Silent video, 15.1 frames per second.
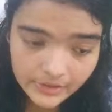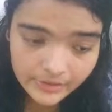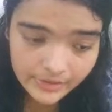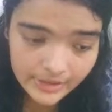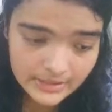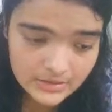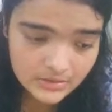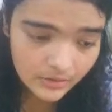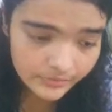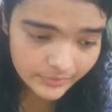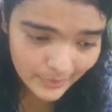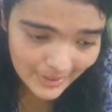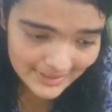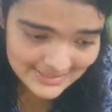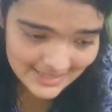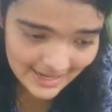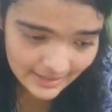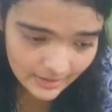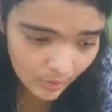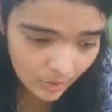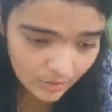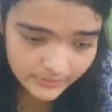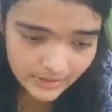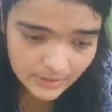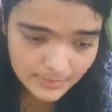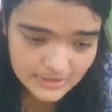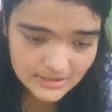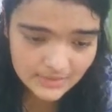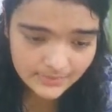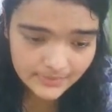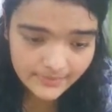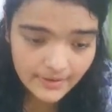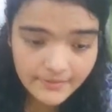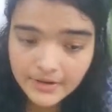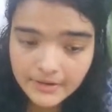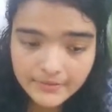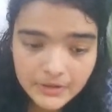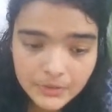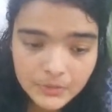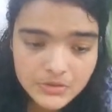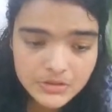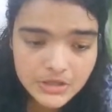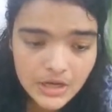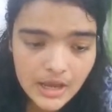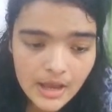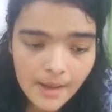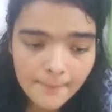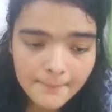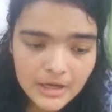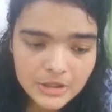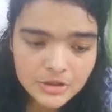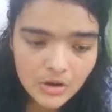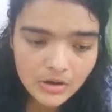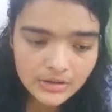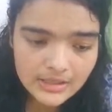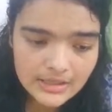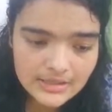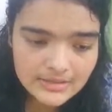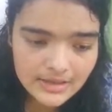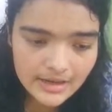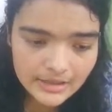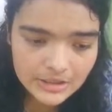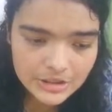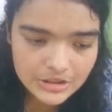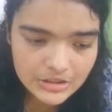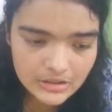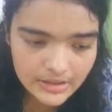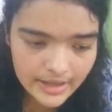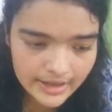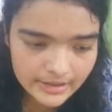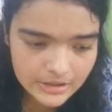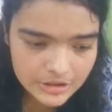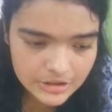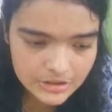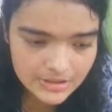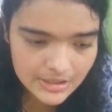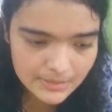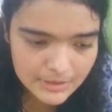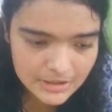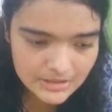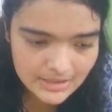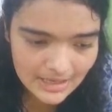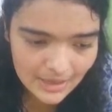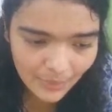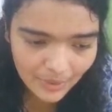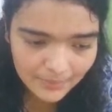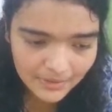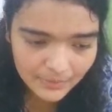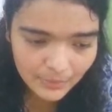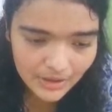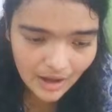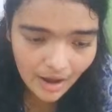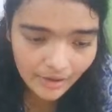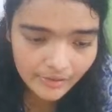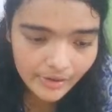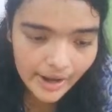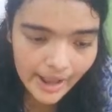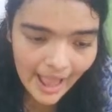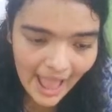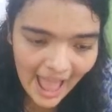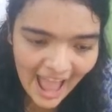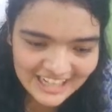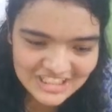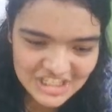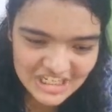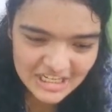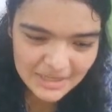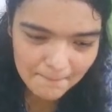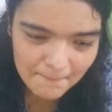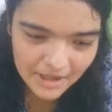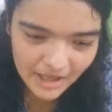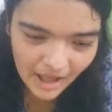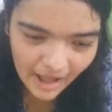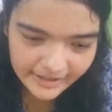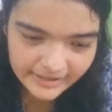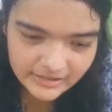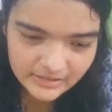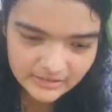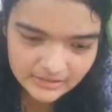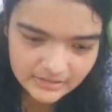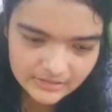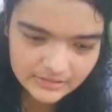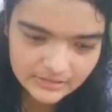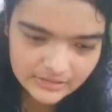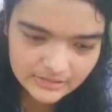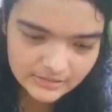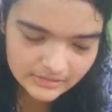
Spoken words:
days of UI design, all of the images that we've ever used. Make sure these additional images A1, B1 are actually behind the